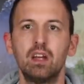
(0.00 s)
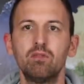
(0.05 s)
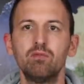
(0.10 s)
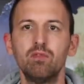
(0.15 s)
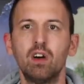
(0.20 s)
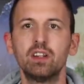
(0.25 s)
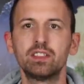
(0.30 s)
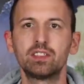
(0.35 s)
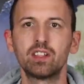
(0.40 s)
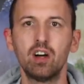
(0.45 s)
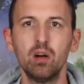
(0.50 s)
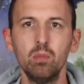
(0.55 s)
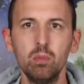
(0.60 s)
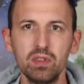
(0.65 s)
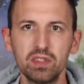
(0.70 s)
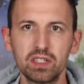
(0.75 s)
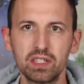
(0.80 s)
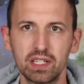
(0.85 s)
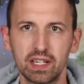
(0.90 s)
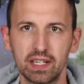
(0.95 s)
Right, on
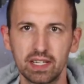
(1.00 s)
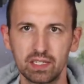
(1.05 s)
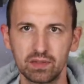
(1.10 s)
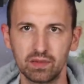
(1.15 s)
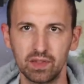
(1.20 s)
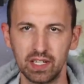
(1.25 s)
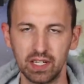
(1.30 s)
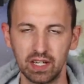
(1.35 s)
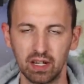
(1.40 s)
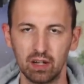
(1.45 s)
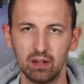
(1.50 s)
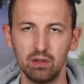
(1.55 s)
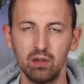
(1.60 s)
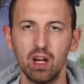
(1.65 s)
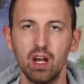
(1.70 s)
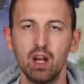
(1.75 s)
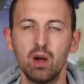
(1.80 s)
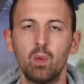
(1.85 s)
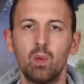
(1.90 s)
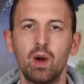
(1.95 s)
with today's video
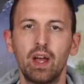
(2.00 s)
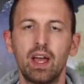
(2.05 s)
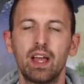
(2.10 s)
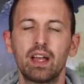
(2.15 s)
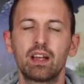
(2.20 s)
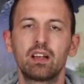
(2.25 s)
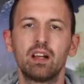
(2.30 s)
where